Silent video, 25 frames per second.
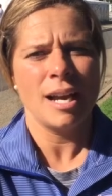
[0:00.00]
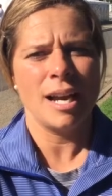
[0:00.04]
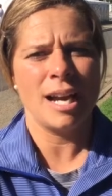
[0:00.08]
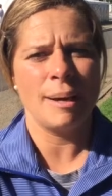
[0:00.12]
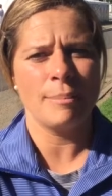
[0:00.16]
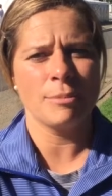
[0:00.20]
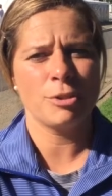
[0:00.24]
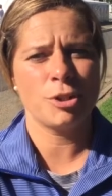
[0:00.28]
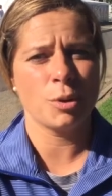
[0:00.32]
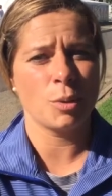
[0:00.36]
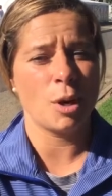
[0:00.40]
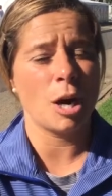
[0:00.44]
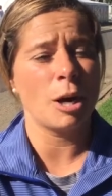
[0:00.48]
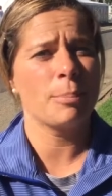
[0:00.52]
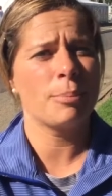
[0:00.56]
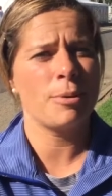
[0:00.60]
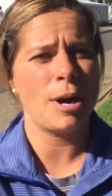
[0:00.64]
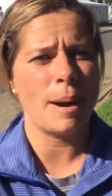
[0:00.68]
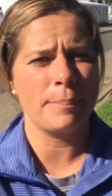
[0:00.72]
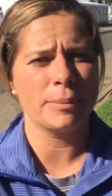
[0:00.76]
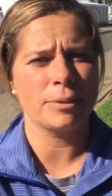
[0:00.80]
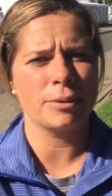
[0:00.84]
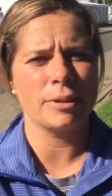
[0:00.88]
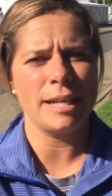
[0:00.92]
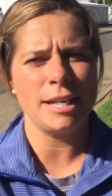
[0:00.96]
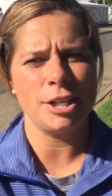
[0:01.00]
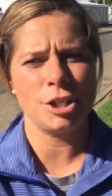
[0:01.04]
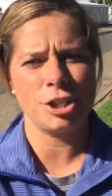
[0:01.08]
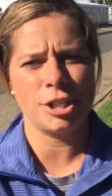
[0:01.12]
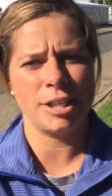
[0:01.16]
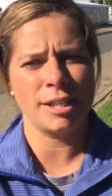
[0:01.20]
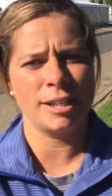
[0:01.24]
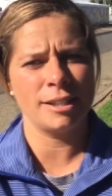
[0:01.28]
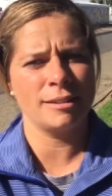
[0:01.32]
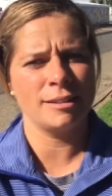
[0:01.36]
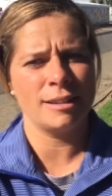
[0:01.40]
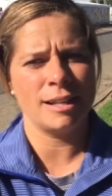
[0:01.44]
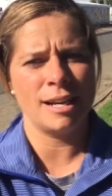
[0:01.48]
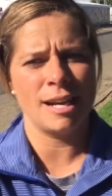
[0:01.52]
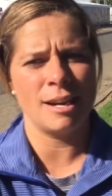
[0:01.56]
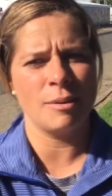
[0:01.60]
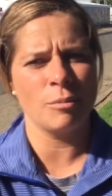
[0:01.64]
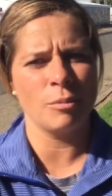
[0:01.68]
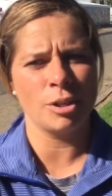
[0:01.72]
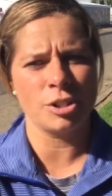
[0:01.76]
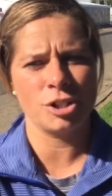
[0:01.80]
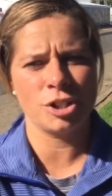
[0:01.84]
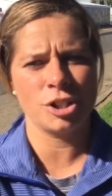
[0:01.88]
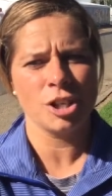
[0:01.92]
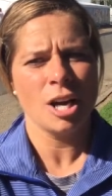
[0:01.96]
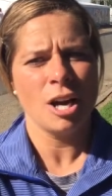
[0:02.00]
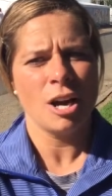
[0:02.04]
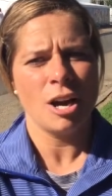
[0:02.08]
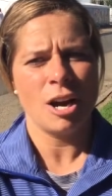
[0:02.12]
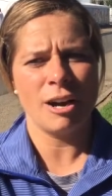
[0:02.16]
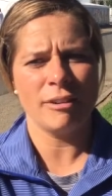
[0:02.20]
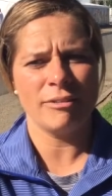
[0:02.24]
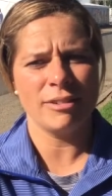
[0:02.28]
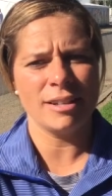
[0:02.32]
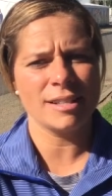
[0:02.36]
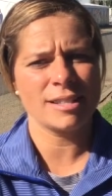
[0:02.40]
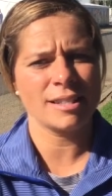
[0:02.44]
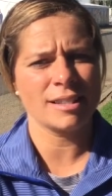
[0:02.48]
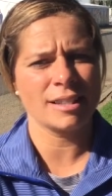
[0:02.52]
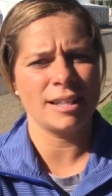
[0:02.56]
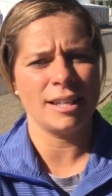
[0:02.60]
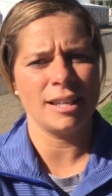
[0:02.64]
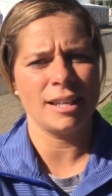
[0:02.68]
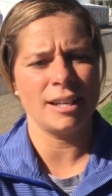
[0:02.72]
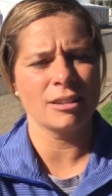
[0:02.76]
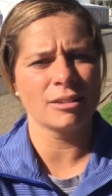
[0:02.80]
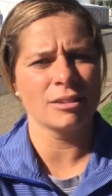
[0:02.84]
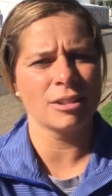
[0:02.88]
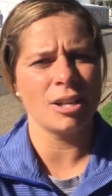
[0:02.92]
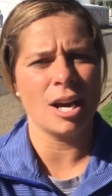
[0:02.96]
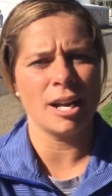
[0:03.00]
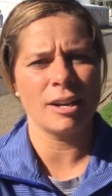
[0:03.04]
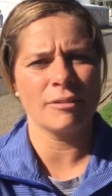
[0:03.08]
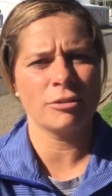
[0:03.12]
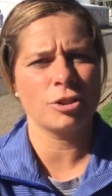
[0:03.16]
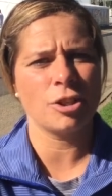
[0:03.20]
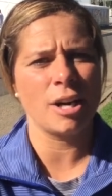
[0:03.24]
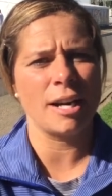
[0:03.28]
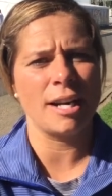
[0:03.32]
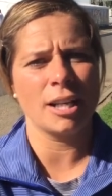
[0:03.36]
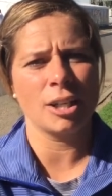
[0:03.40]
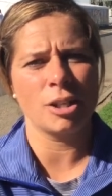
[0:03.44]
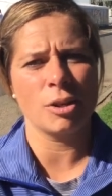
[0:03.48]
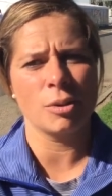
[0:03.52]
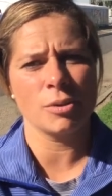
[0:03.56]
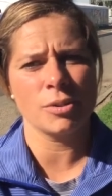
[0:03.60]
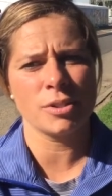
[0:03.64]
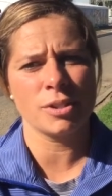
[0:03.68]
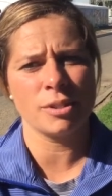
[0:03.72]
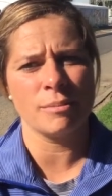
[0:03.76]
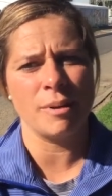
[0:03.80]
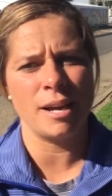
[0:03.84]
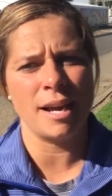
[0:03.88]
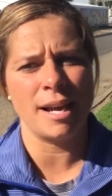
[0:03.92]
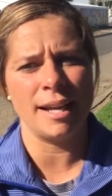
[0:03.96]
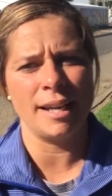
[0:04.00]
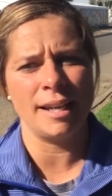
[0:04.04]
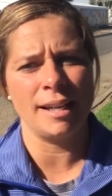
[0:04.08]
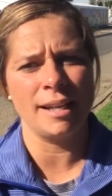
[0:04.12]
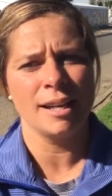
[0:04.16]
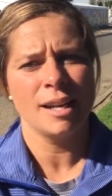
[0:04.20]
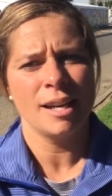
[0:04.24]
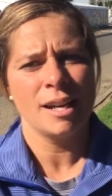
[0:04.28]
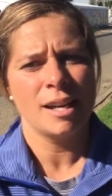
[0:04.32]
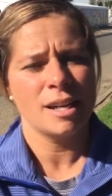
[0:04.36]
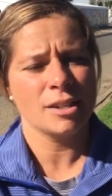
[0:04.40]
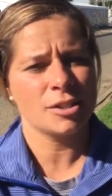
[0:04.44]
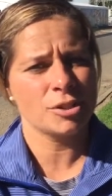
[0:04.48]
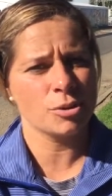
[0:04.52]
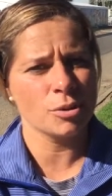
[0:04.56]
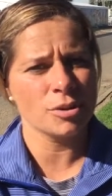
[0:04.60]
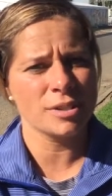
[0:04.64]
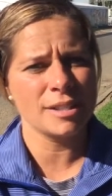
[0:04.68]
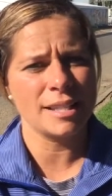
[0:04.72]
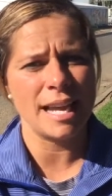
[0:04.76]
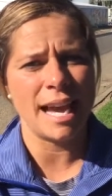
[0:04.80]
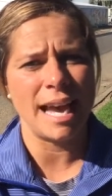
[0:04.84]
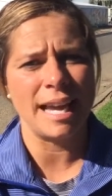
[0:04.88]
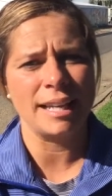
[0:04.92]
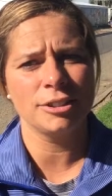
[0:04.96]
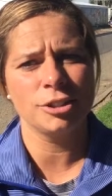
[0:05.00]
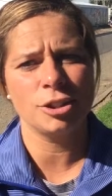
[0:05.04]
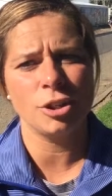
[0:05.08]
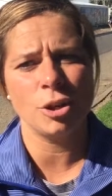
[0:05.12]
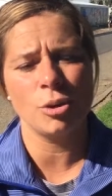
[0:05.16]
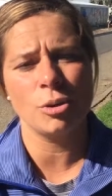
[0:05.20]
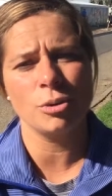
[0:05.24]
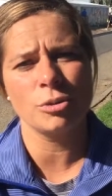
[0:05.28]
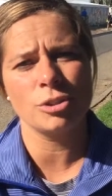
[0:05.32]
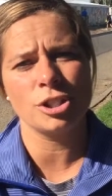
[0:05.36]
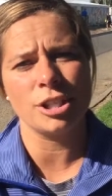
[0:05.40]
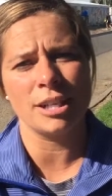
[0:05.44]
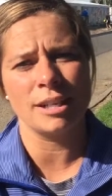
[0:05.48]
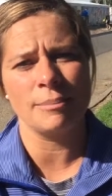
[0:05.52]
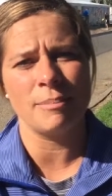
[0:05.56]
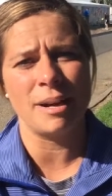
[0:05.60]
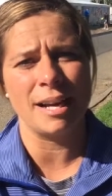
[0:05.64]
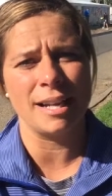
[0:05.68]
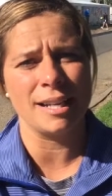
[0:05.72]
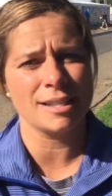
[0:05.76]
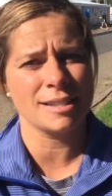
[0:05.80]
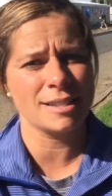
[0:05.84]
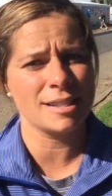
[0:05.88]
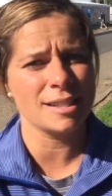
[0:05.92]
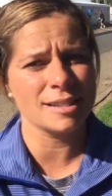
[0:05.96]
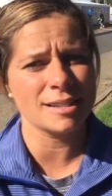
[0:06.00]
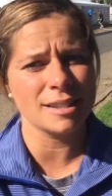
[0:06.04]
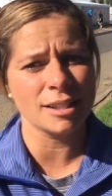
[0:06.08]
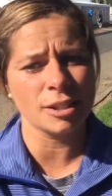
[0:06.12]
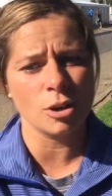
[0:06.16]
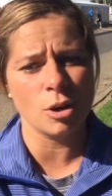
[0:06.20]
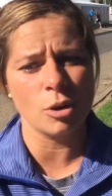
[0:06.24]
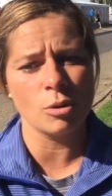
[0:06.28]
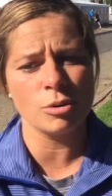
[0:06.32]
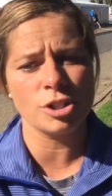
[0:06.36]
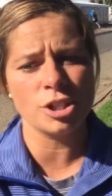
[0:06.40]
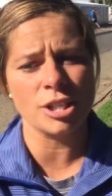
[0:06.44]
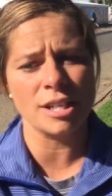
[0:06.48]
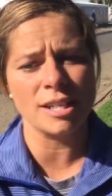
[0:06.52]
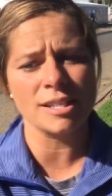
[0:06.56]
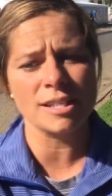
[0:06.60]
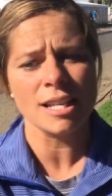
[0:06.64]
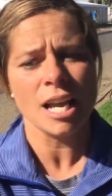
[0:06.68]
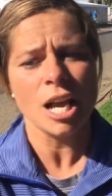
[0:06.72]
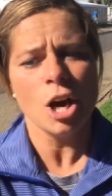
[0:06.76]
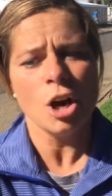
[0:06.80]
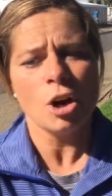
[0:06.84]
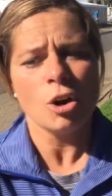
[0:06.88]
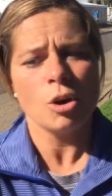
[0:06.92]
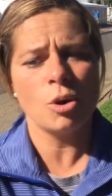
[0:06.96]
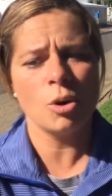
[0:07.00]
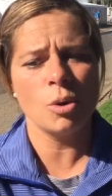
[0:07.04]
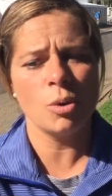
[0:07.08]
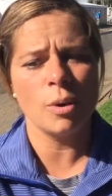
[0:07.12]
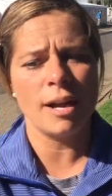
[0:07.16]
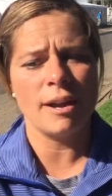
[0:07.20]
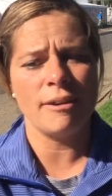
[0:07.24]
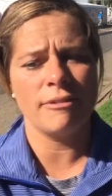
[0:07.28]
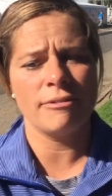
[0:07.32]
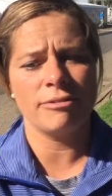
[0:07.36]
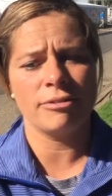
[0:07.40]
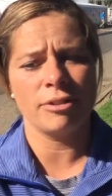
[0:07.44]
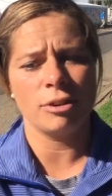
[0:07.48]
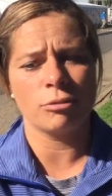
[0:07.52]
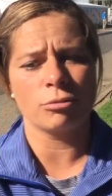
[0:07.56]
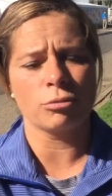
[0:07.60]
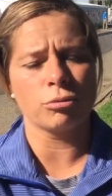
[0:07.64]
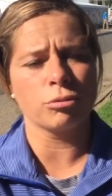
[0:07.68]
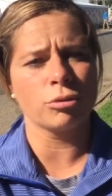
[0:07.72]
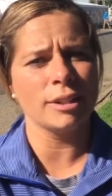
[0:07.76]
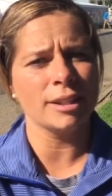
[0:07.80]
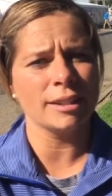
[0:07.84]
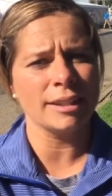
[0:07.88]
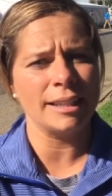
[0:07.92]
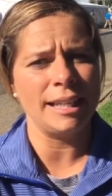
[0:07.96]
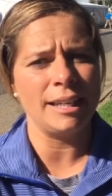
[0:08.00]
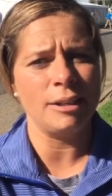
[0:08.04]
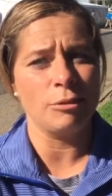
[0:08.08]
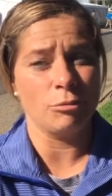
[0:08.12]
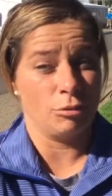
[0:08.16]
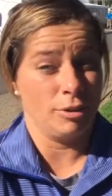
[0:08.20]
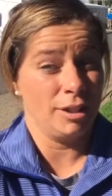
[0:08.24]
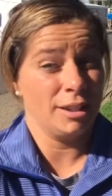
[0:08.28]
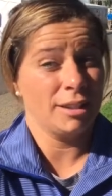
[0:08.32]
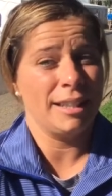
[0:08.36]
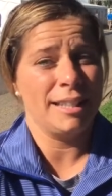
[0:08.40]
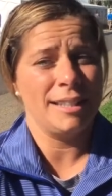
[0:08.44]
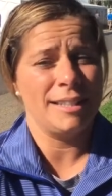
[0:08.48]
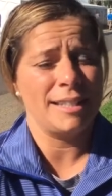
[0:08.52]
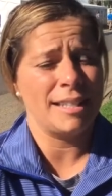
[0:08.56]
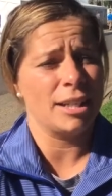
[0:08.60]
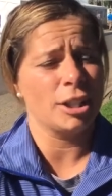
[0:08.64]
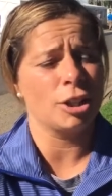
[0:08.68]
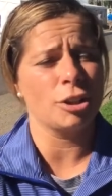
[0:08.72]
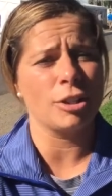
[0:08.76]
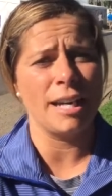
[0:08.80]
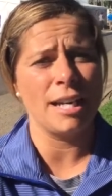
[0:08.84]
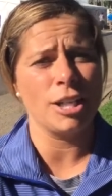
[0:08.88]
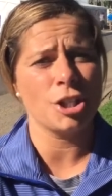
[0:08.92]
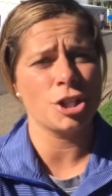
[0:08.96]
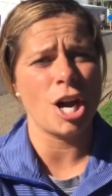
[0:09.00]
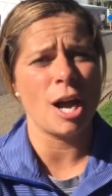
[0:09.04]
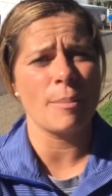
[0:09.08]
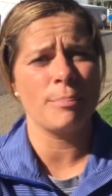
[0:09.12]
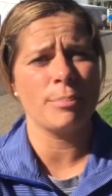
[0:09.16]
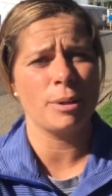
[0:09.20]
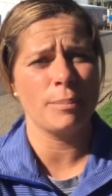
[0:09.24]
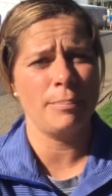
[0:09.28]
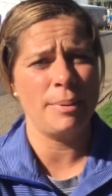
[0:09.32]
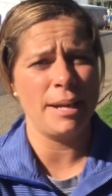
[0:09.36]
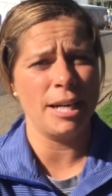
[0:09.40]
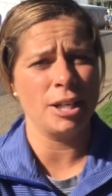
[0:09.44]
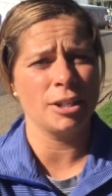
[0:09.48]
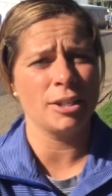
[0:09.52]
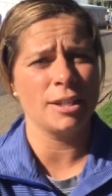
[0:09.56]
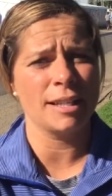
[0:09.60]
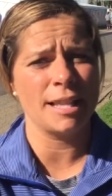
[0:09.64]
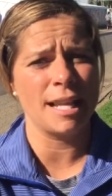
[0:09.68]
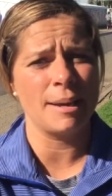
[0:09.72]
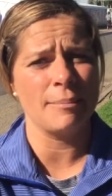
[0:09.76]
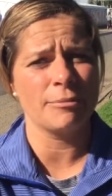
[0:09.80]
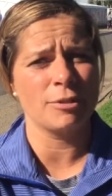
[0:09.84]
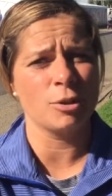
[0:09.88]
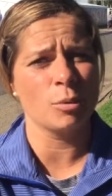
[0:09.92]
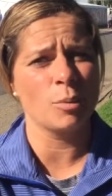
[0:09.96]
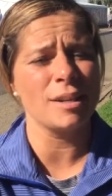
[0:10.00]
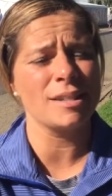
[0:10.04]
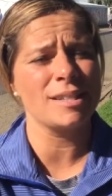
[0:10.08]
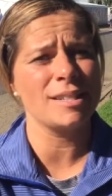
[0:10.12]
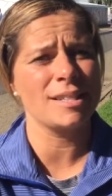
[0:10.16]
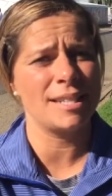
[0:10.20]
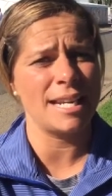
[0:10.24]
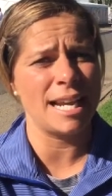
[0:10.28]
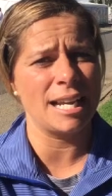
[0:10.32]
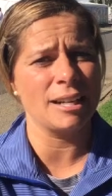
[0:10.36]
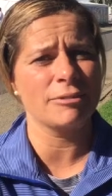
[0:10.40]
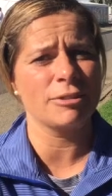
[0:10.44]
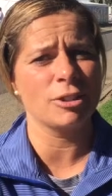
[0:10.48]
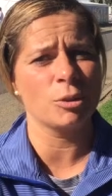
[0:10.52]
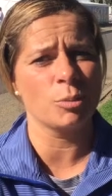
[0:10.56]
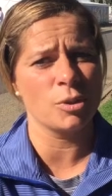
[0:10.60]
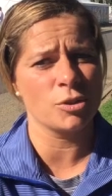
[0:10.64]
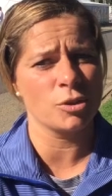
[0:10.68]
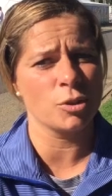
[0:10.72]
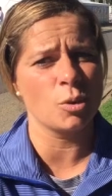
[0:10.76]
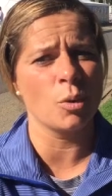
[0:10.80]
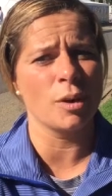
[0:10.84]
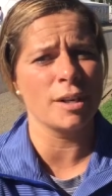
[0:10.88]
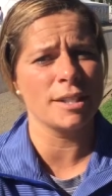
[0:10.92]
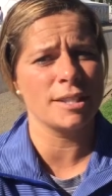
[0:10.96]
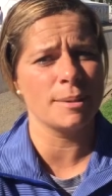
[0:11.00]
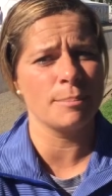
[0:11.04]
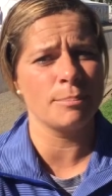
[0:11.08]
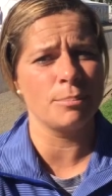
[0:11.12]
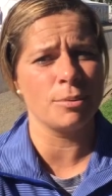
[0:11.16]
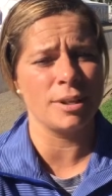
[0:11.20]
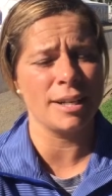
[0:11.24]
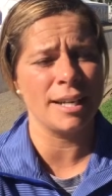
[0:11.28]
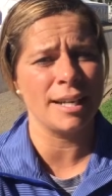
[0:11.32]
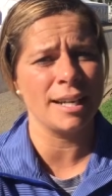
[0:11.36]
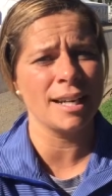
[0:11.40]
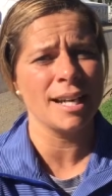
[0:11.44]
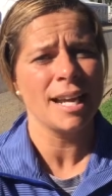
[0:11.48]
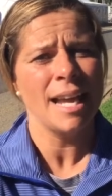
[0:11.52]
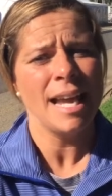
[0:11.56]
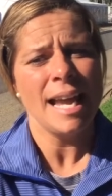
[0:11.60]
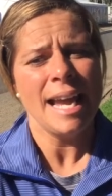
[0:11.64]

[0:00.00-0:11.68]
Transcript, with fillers: um, to our preparation, um, which obviously a lot of credit goes to my associate head coach and my assistant coaches who have really, really did a great job preparing them for what Stanford was going to bring.